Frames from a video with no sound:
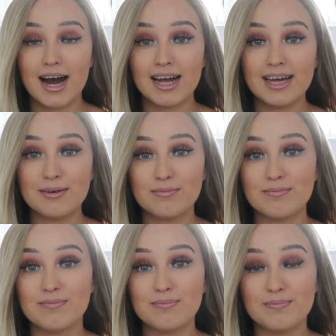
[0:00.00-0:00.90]
I
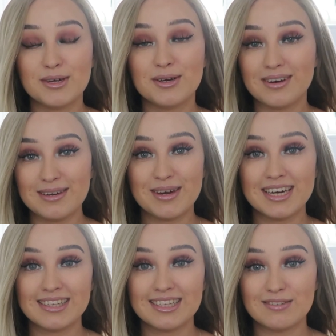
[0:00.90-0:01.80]
am purely
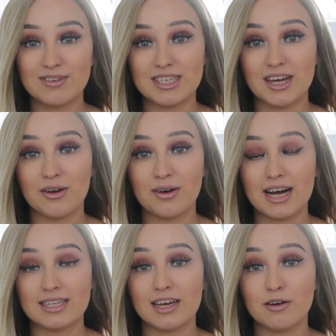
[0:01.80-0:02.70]
making this video
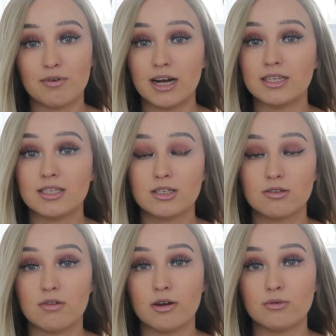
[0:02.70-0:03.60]
as advice
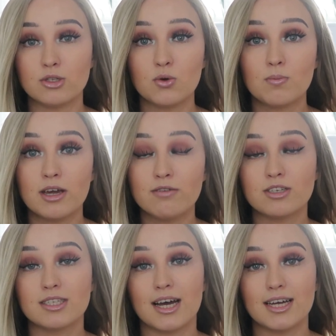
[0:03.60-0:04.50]
to those who may
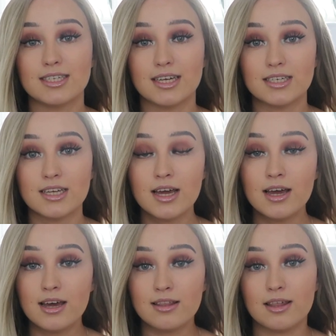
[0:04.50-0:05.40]
have decided
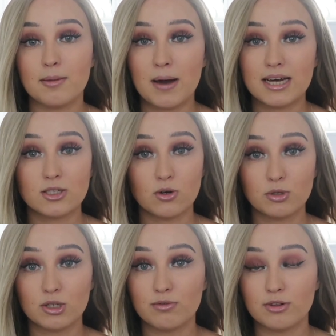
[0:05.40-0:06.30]
that the best
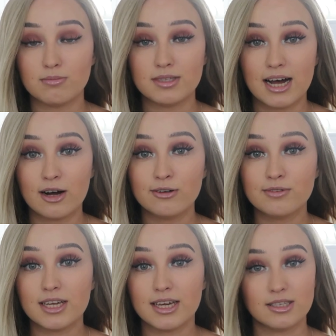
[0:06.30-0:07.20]
option for
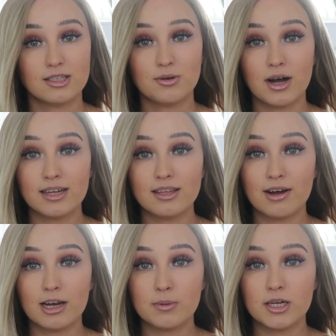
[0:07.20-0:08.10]
themselves is to hide
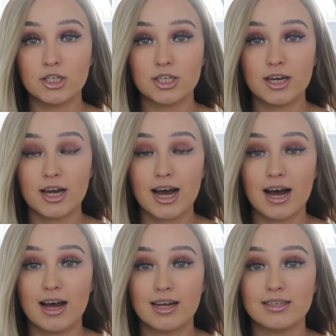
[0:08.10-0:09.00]
their alopecia
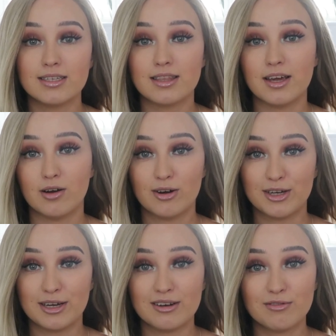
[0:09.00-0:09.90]
and they are
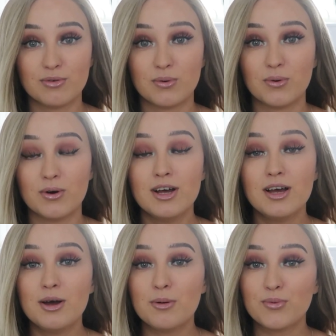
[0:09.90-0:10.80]
looking for
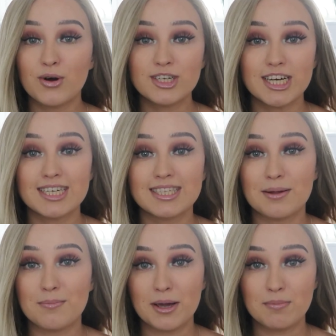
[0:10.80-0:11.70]
products
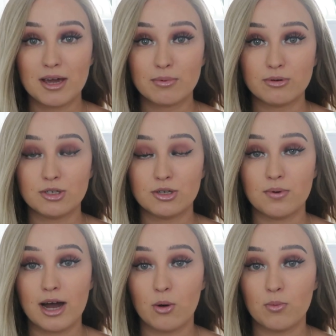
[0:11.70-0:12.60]
that might be able
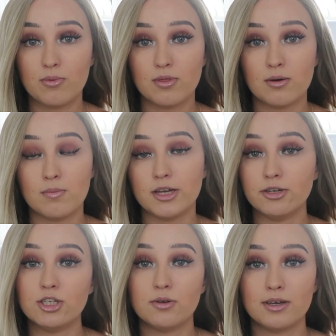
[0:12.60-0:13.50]
to help them
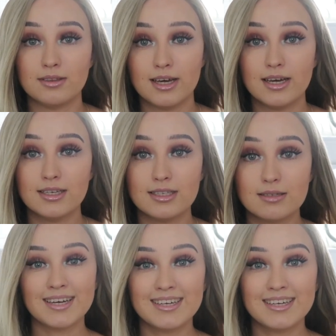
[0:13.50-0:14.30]
in doing this.